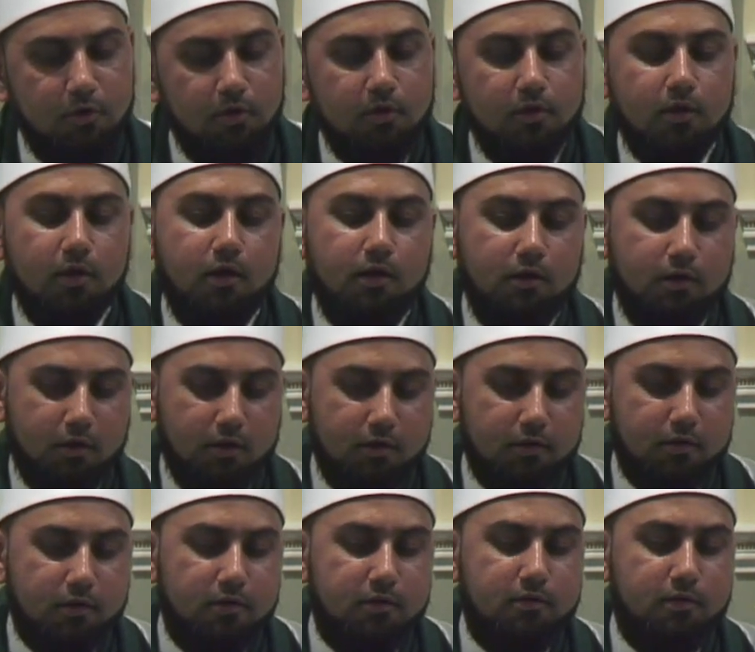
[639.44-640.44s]
Oh, okay,
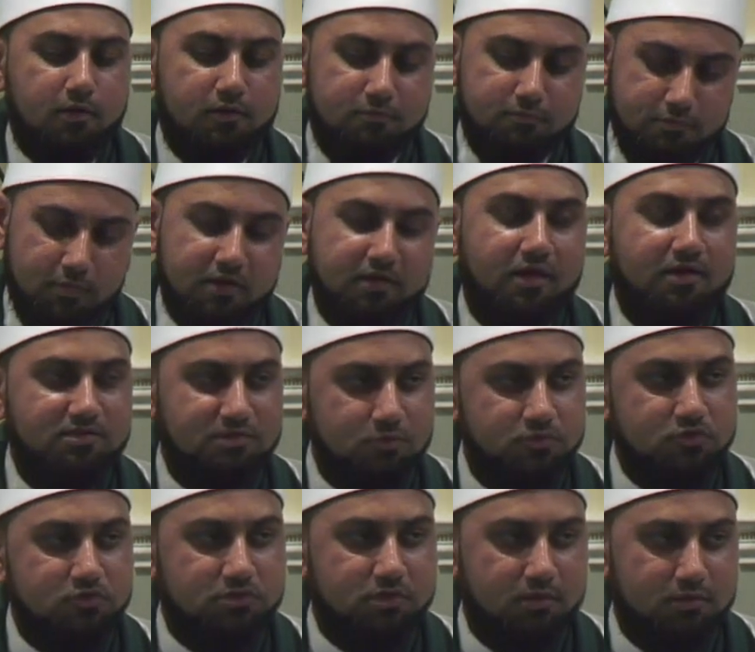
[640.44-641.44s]
okay. I, yeah, I see what
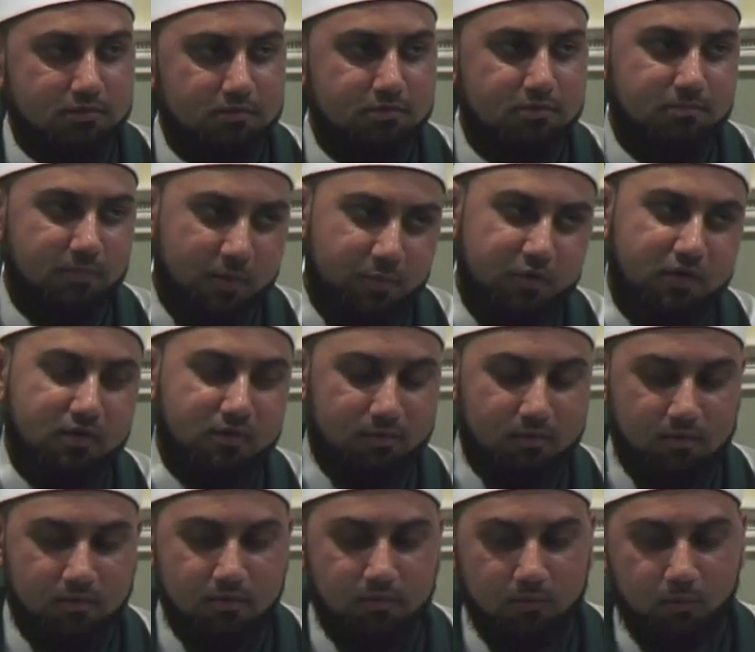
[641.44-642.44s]
you're saying. Maybe you could have
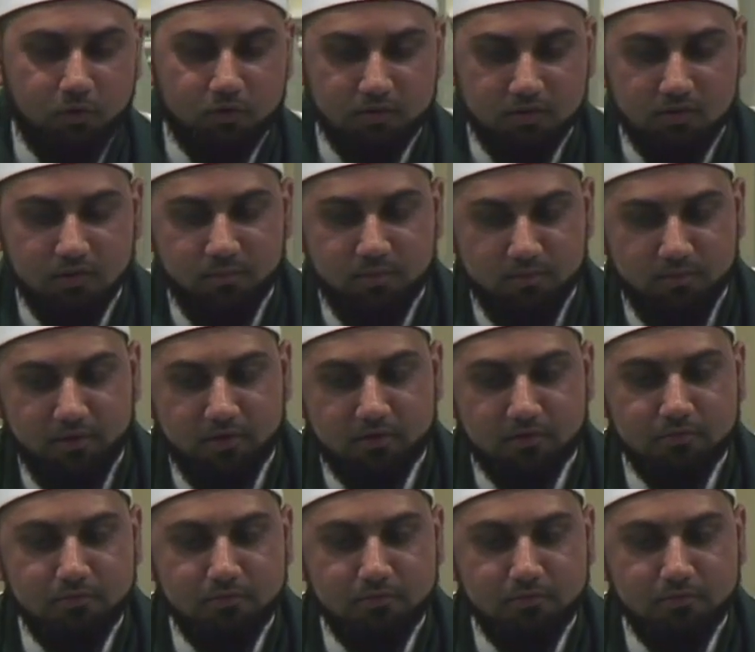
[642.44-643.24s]
worded it a bit better.